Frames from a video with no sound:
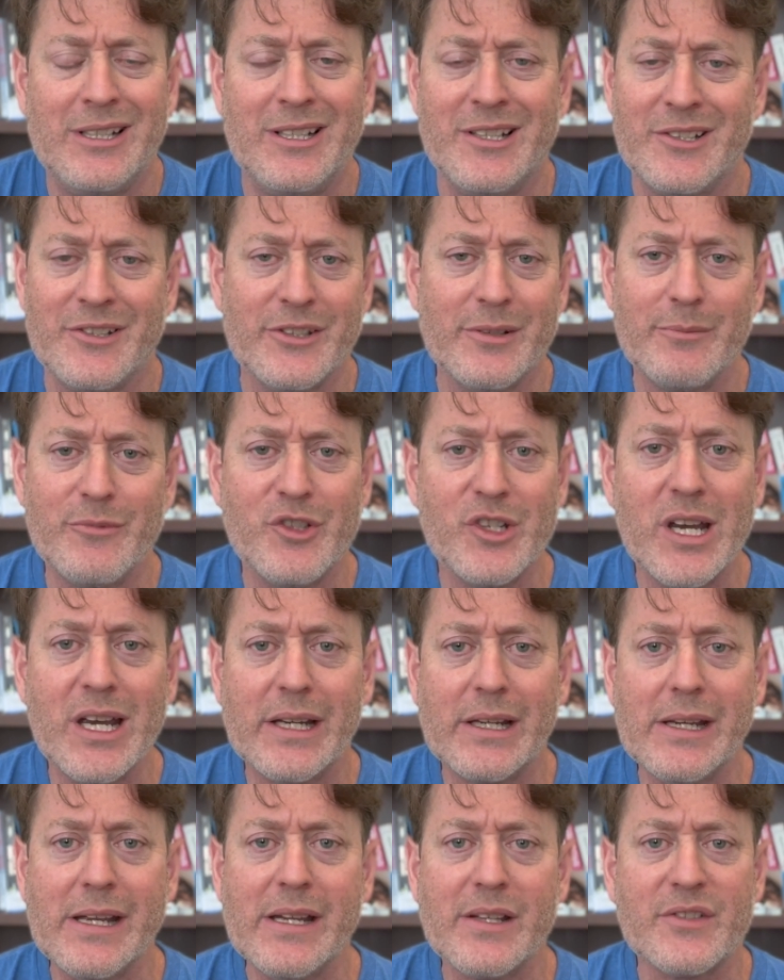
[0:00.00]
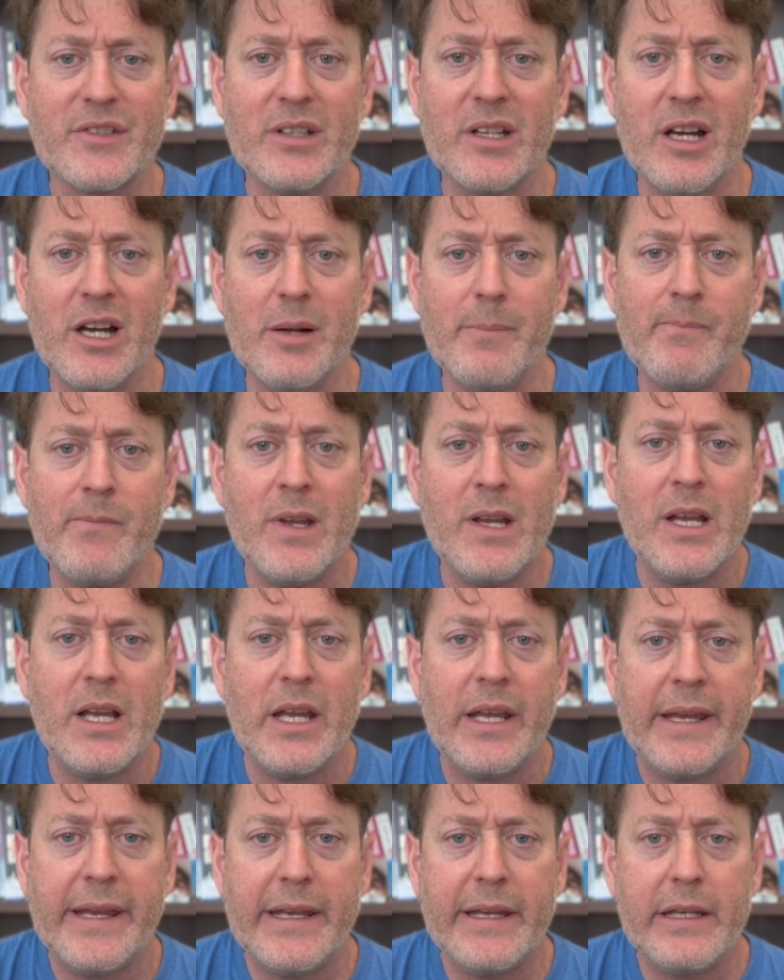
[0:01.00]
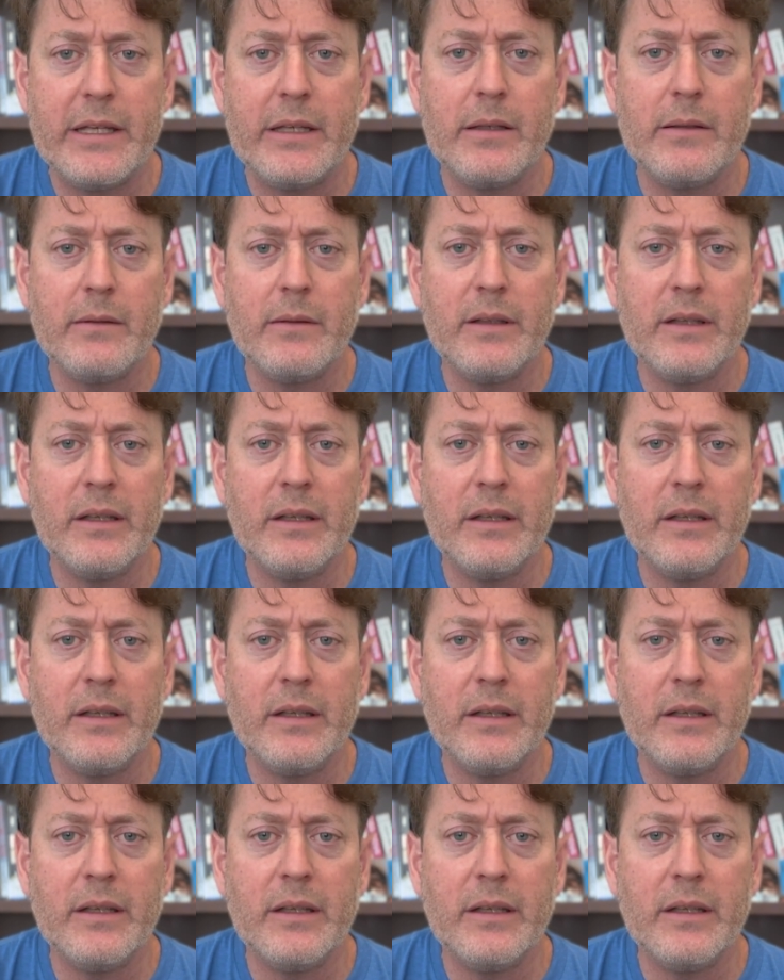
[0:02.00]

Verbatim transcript: some jackass, um, he